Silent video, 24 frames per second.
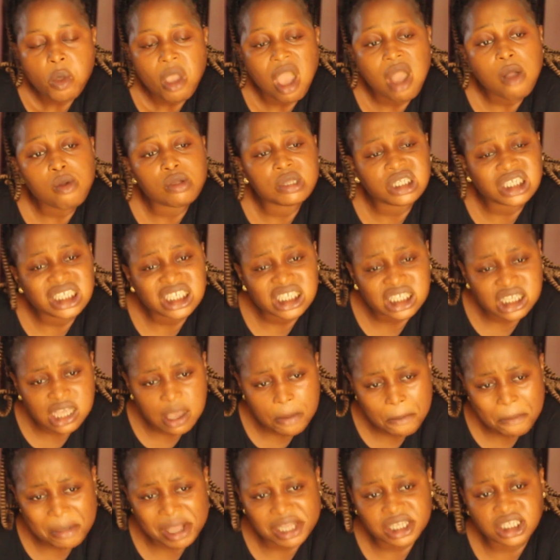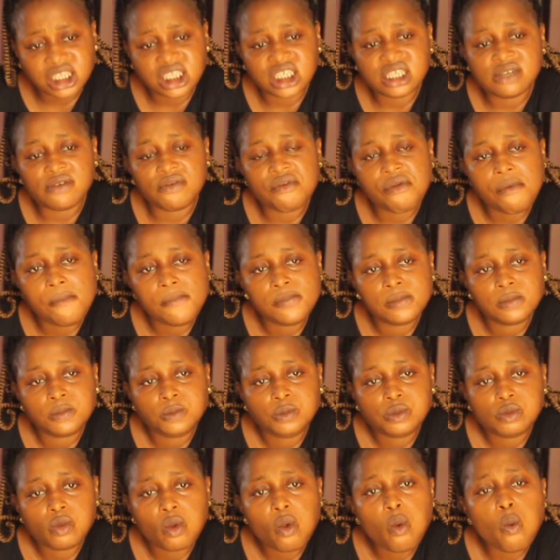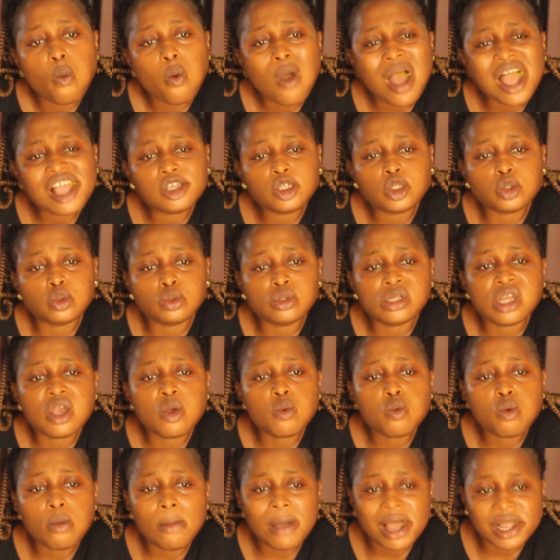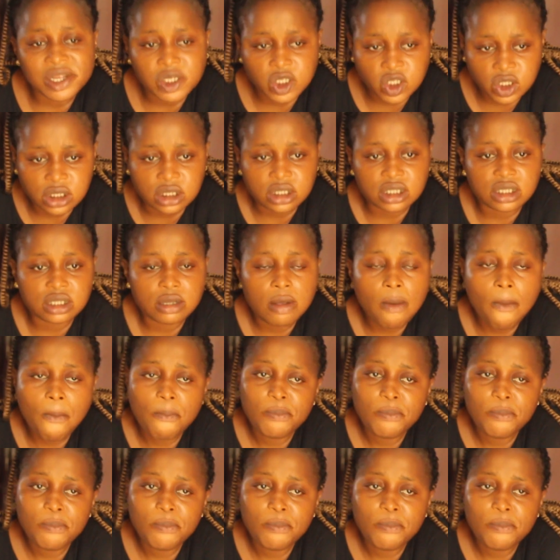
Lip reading: I was asking myself, why should a woman cheat?